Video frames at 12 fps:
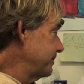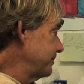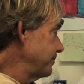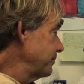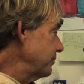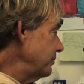
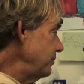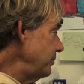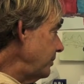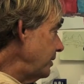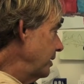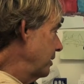lakes on the
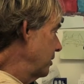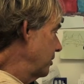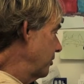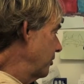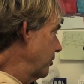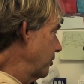island? The
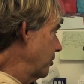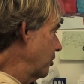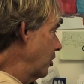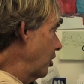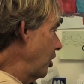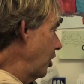5
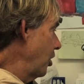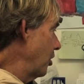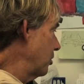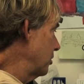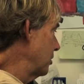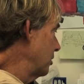worst
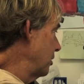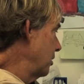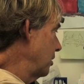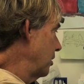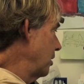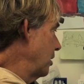lakes in
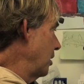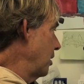order.